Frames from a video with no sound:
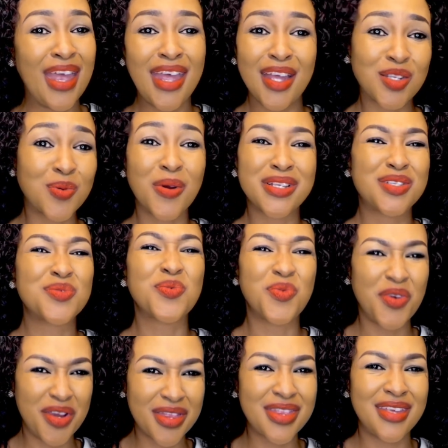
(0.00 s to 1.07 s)
it wasn't
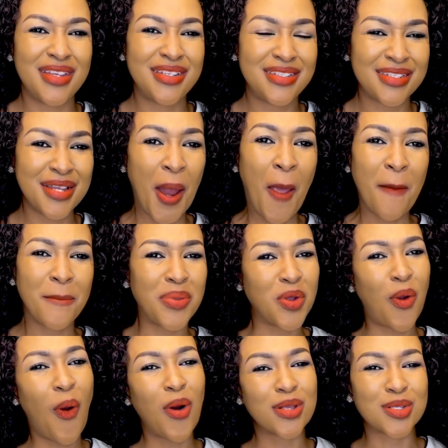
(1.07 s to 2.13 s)
worth it,
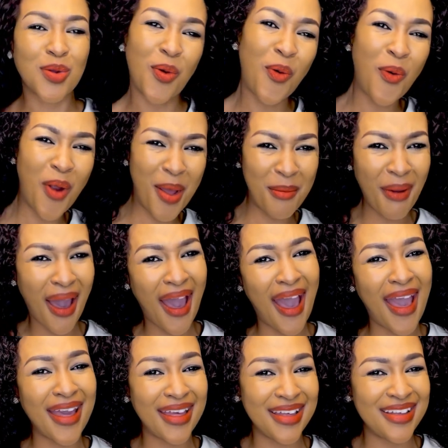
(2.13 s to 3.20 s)
because who am
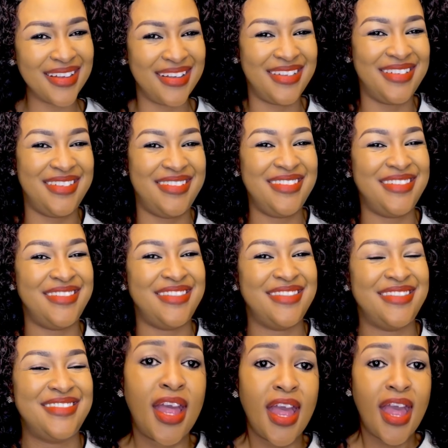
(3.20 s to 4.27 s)
I?
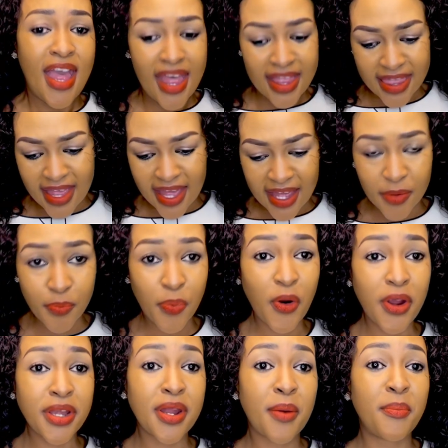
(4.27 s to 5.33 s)
And then
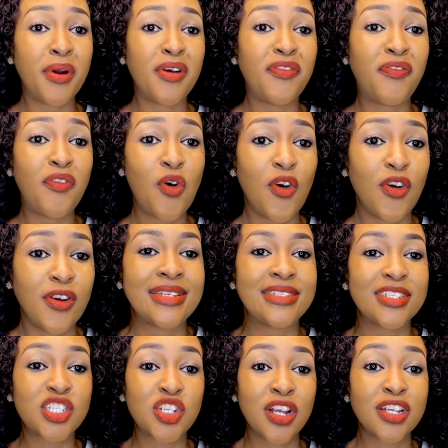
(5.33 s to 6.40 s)
point number four,
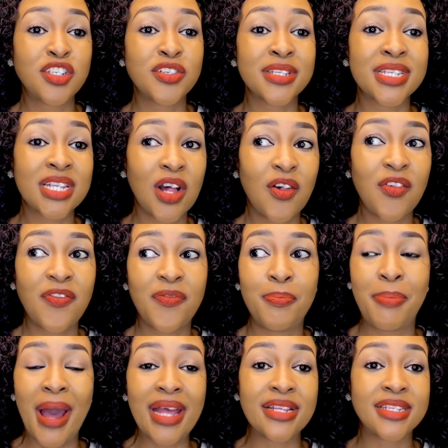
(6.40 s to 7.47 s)
distract yourself
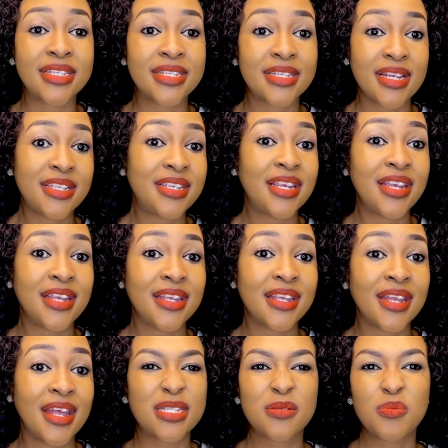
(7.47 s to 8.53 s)
by
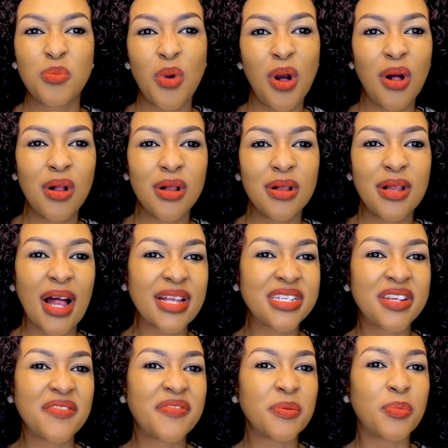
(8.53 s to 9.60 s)
setting small
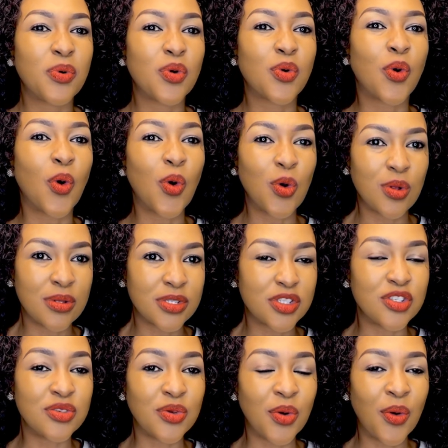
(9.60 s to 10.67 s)
achievable goals,
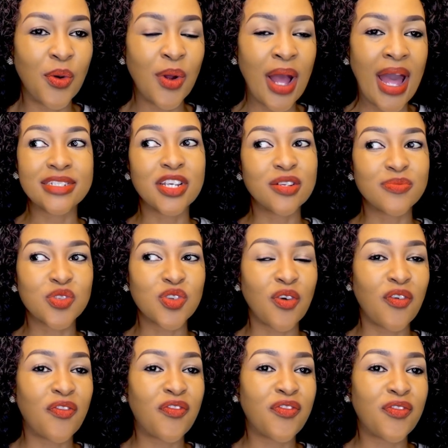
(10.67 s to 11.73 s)
you know, in terms
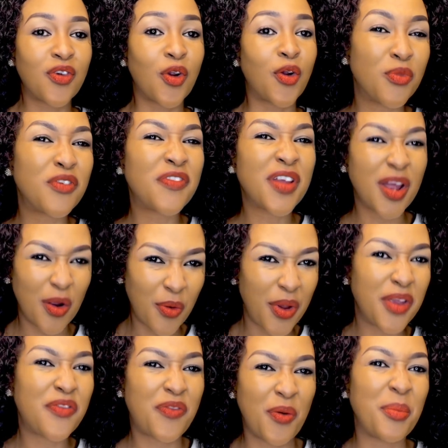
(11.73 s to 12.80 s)
of moving
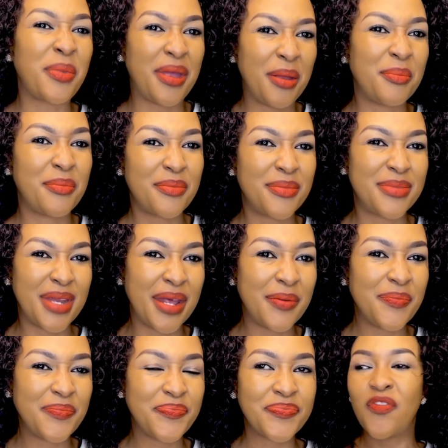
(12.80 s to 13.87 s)
away from him,
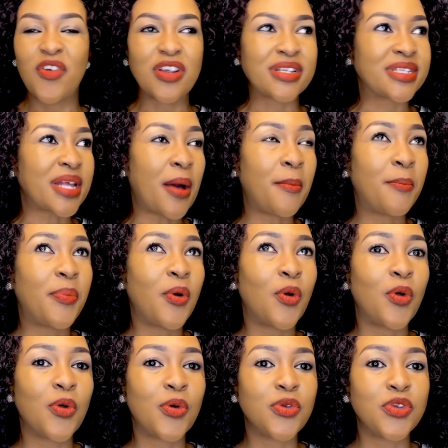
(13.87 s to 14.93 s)
né? For
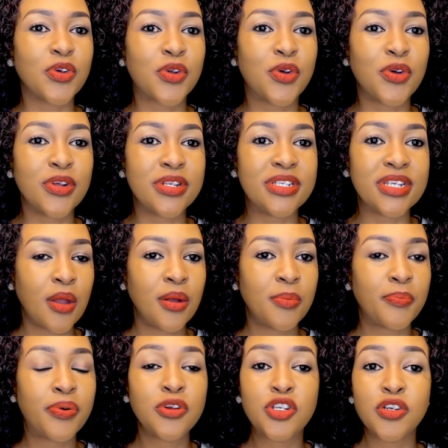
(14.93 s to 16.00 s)
example, you could
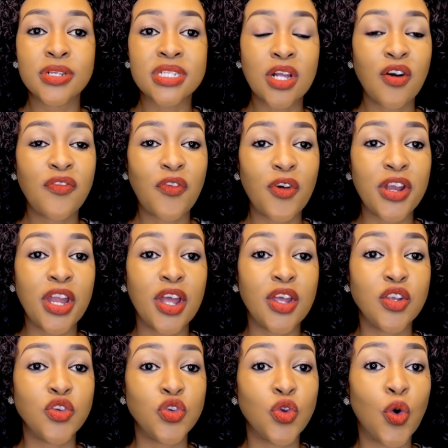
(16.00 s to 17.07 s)
put yourself on a
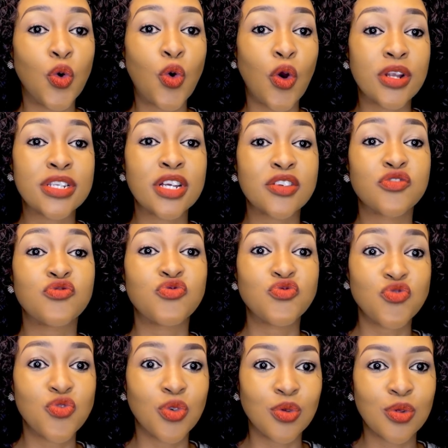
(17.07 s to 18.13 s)
no contact
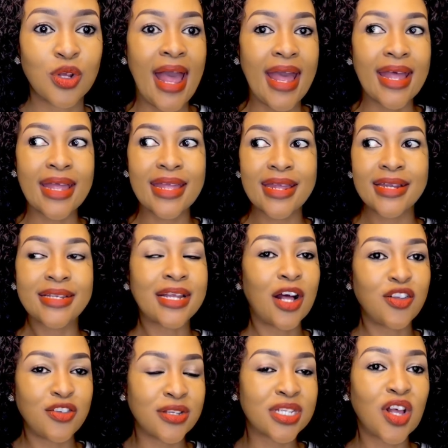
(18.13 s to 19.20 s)
rule. Like, tell
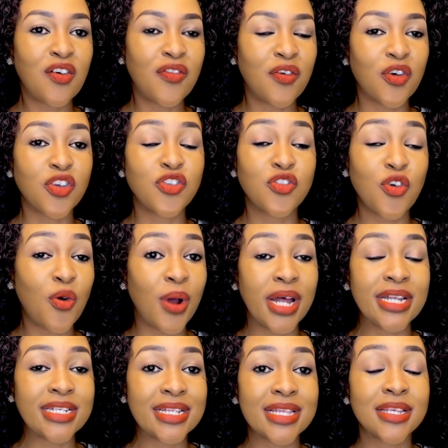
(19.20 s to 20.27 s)
yourself, oh, you know
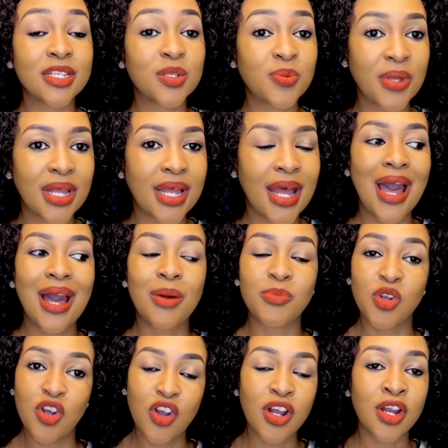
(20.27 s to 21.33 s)
what, this week I'm
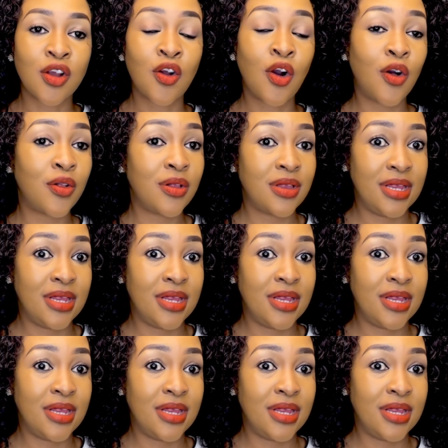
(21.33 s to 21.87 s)
not gonna call